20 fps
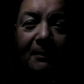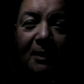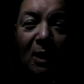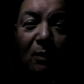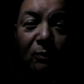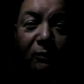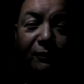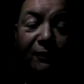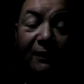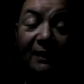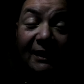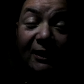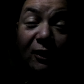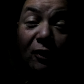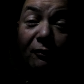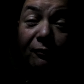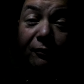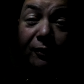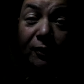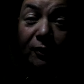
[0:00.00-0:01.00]
I was fairly
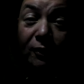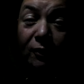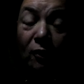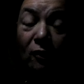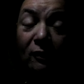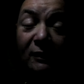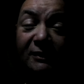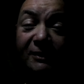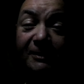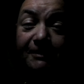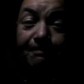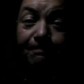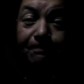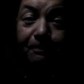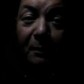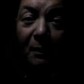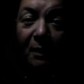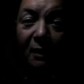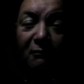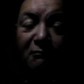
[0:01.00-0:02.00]
confident guys.
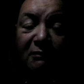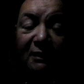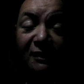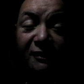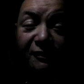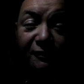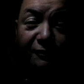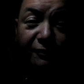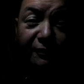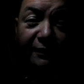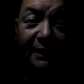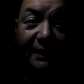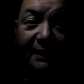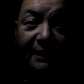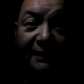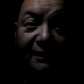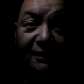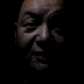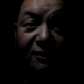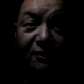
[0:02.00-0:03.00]
Reason for that
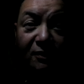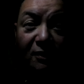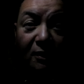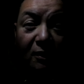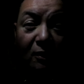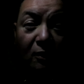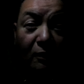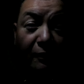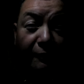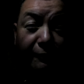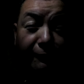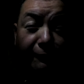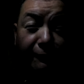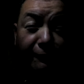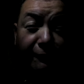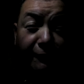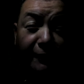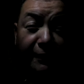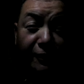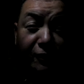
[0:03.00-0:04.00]
is I've
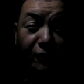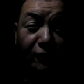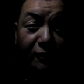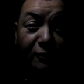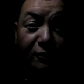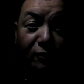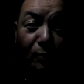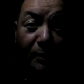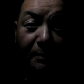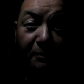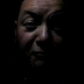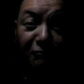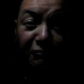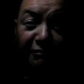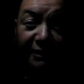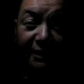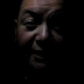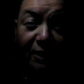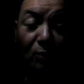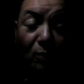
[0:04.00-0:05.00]
fished swim
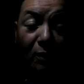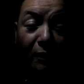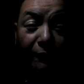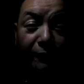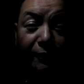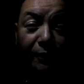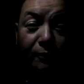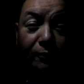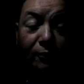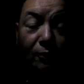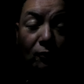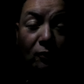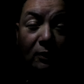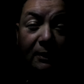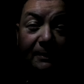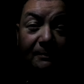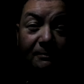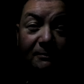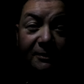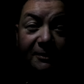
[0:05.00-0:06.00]
free quite a few
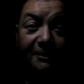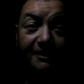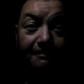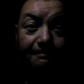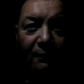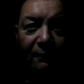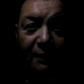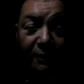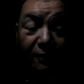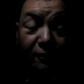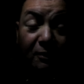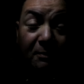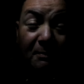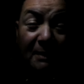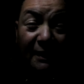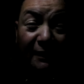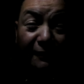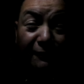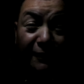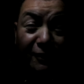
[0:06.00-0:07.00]
times, had a good
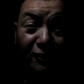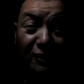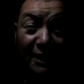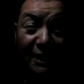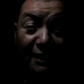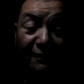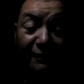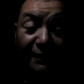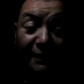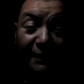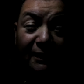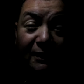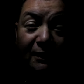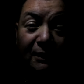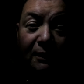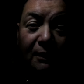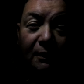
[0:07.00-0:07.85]
amount of fish out of here,